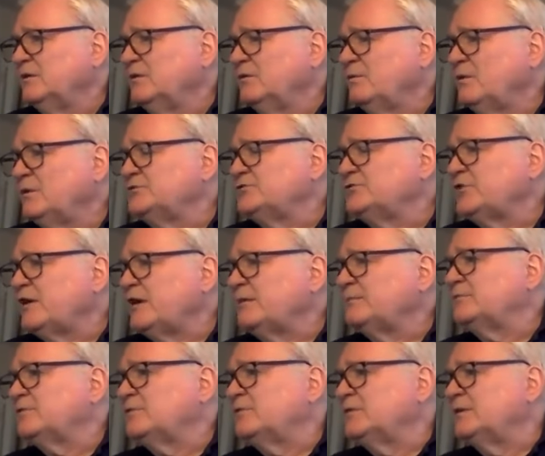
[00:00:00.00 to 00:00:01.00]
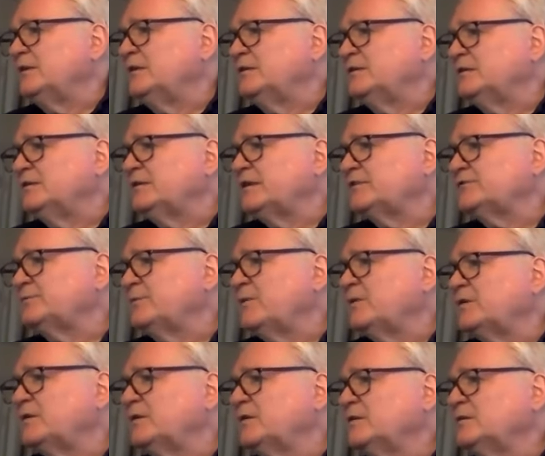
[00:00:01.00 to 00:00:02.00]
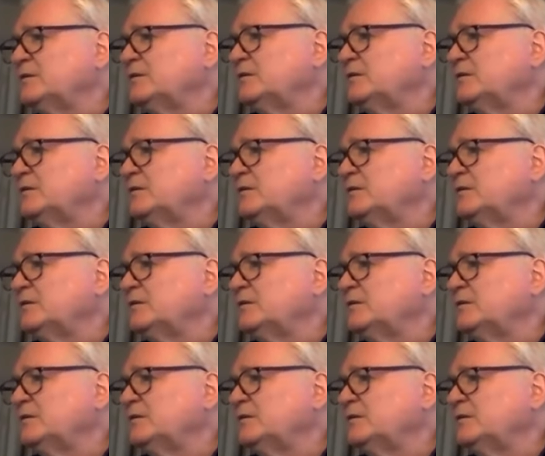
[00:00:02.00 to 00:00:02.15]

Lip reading: one chapter in the textbook,